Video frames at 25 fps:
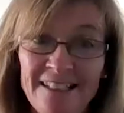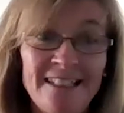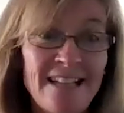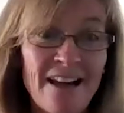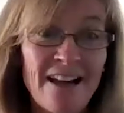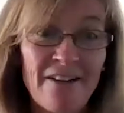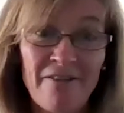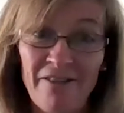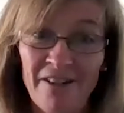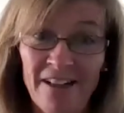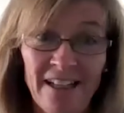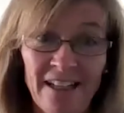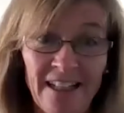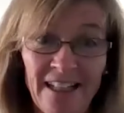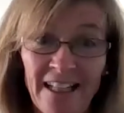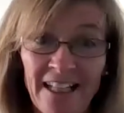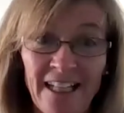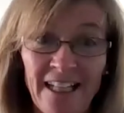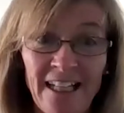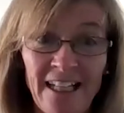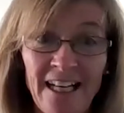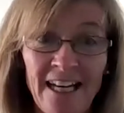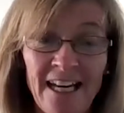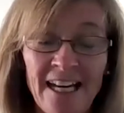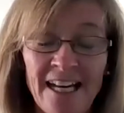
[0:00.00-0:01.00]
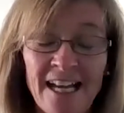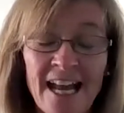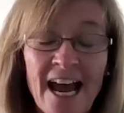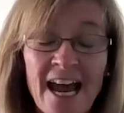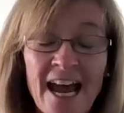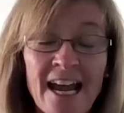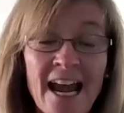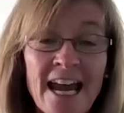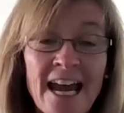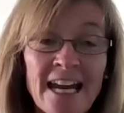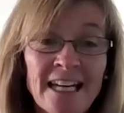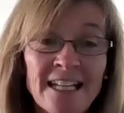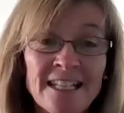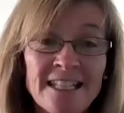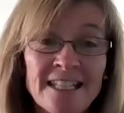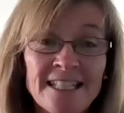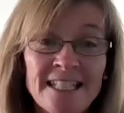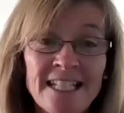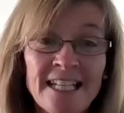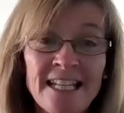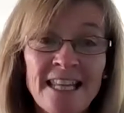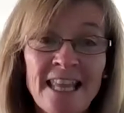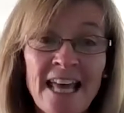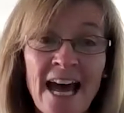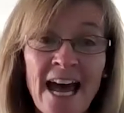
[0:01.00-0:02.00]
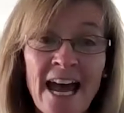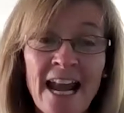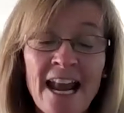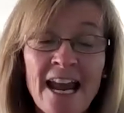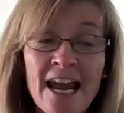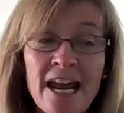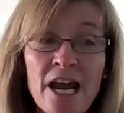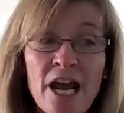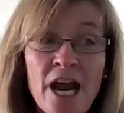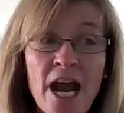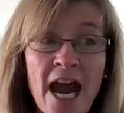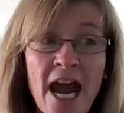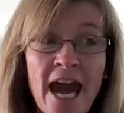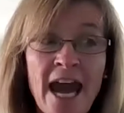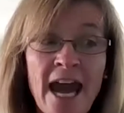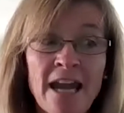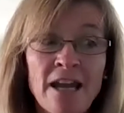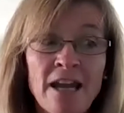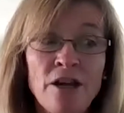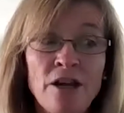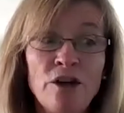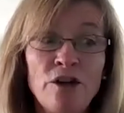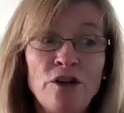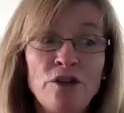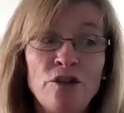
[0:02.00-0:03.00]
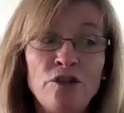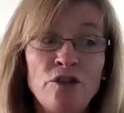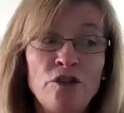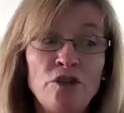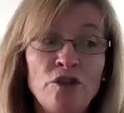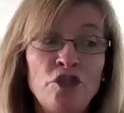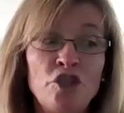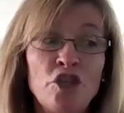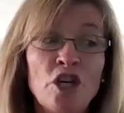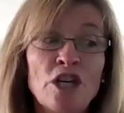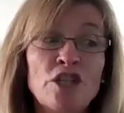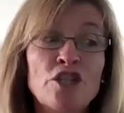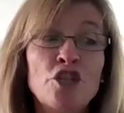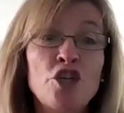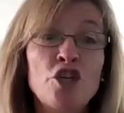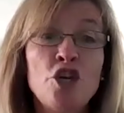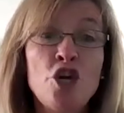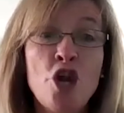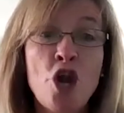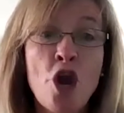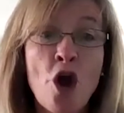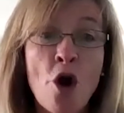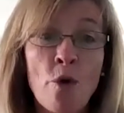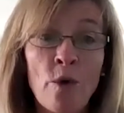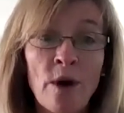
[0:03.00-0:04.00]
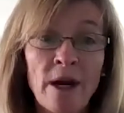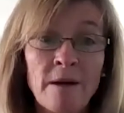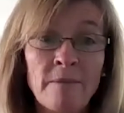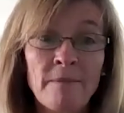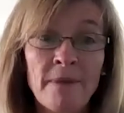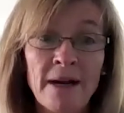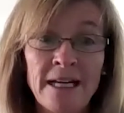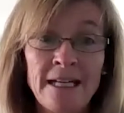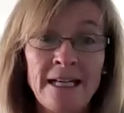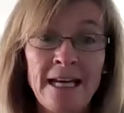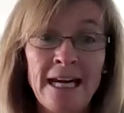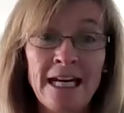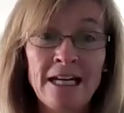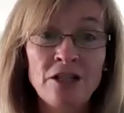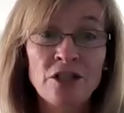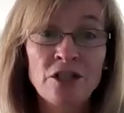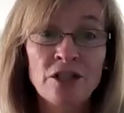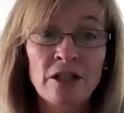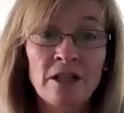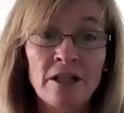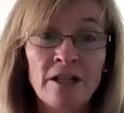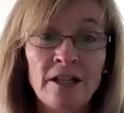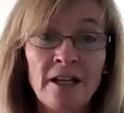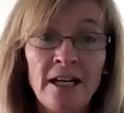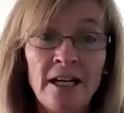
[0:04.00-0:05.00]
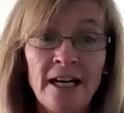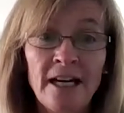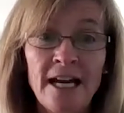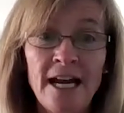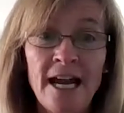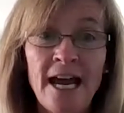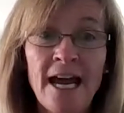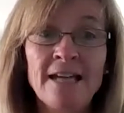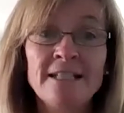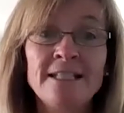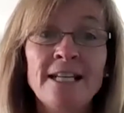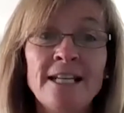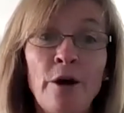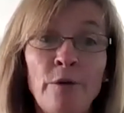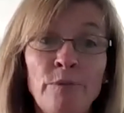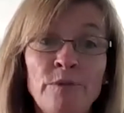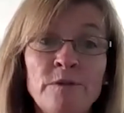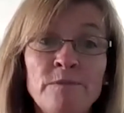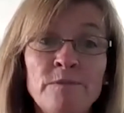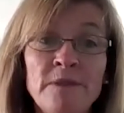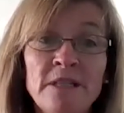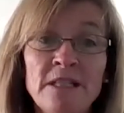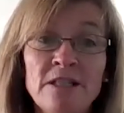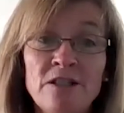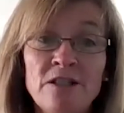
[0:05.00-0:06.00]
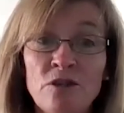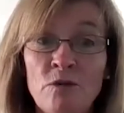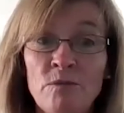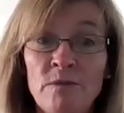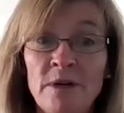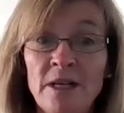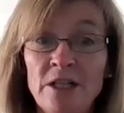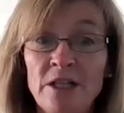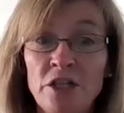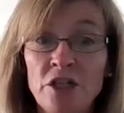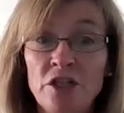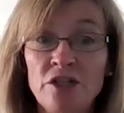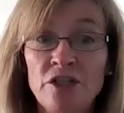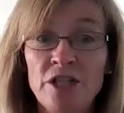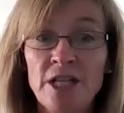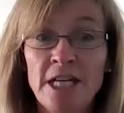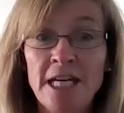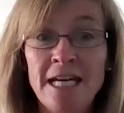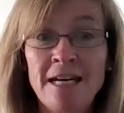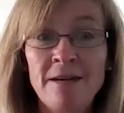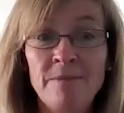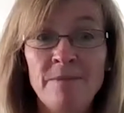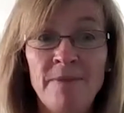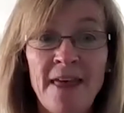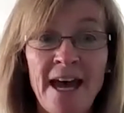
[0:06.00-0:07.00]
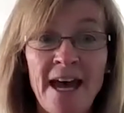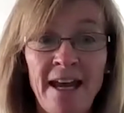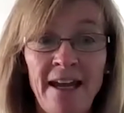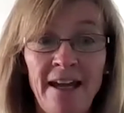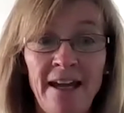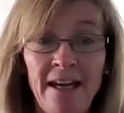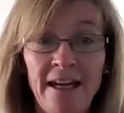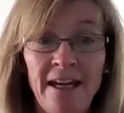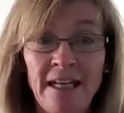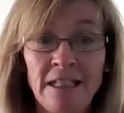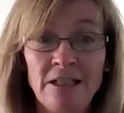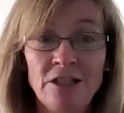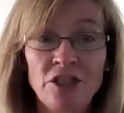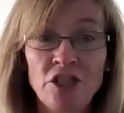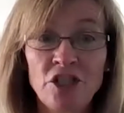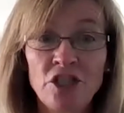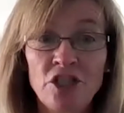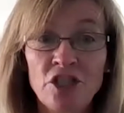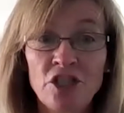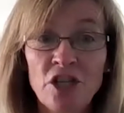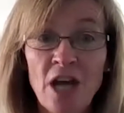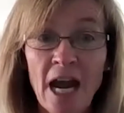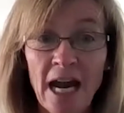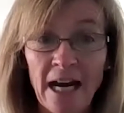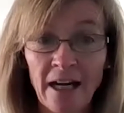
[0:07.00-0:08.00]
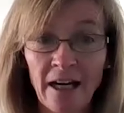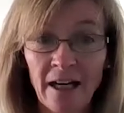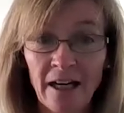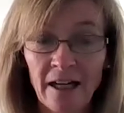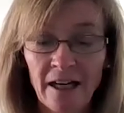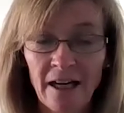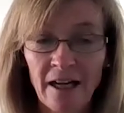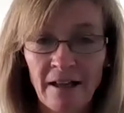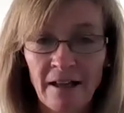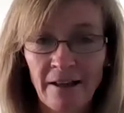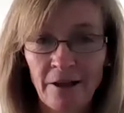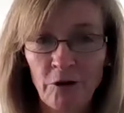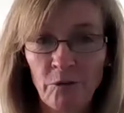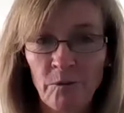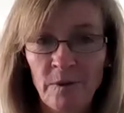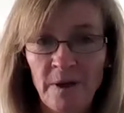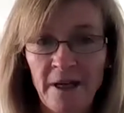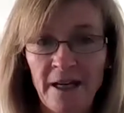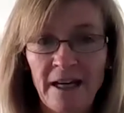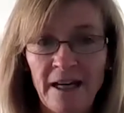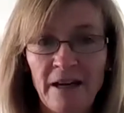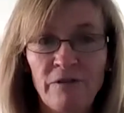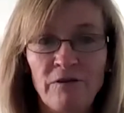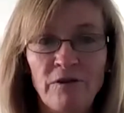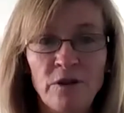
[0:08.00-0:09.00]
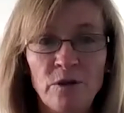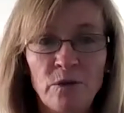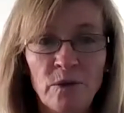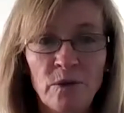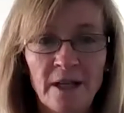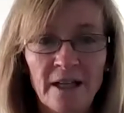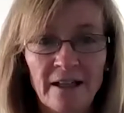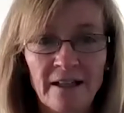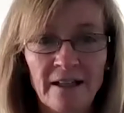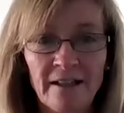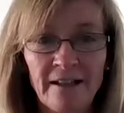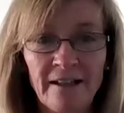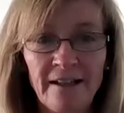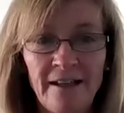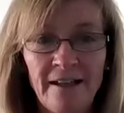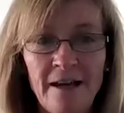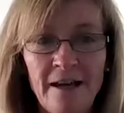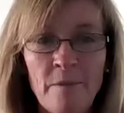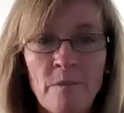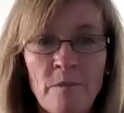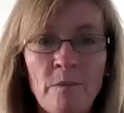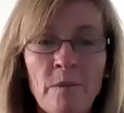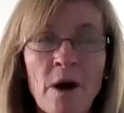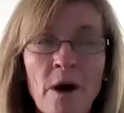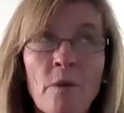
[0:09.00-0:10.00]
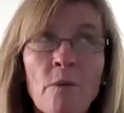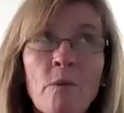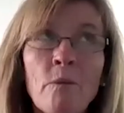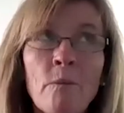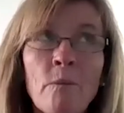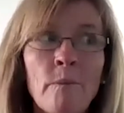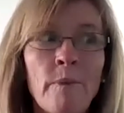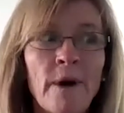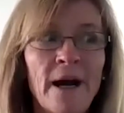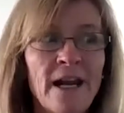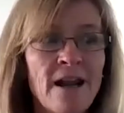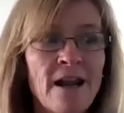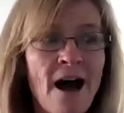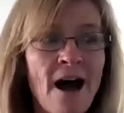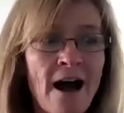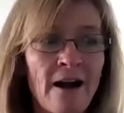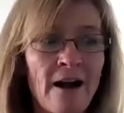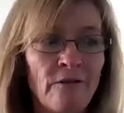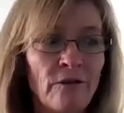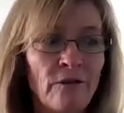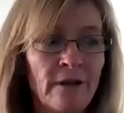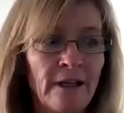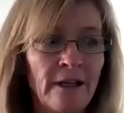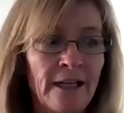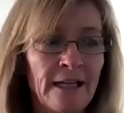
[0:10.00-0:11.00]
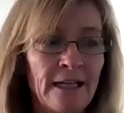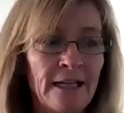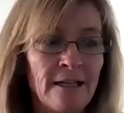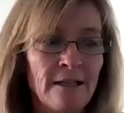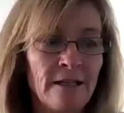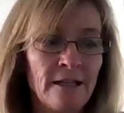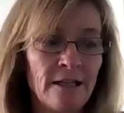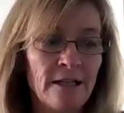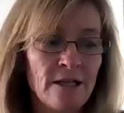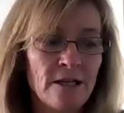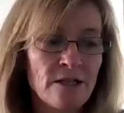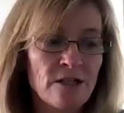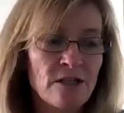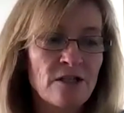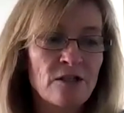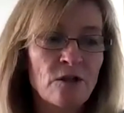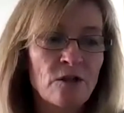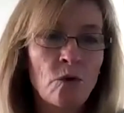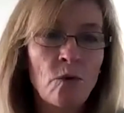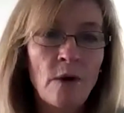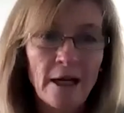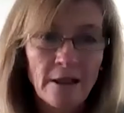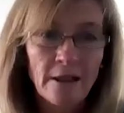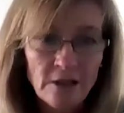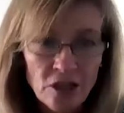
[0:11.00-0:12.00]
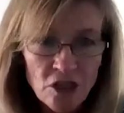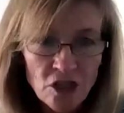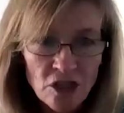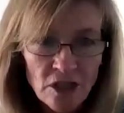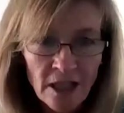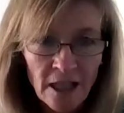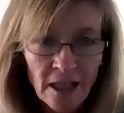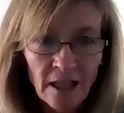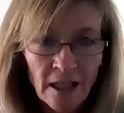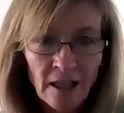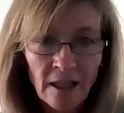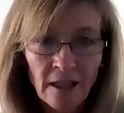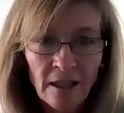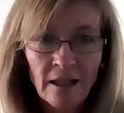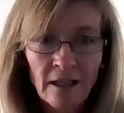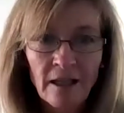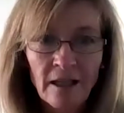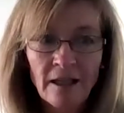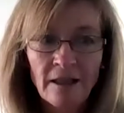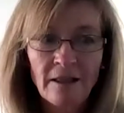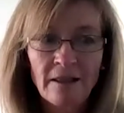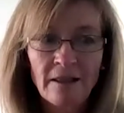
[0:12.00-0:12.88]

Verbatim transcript: definitely. And, and I can see that. And just knowing my nature has helped me so much to keep that in check a little bit, if you will, but, but not really squelching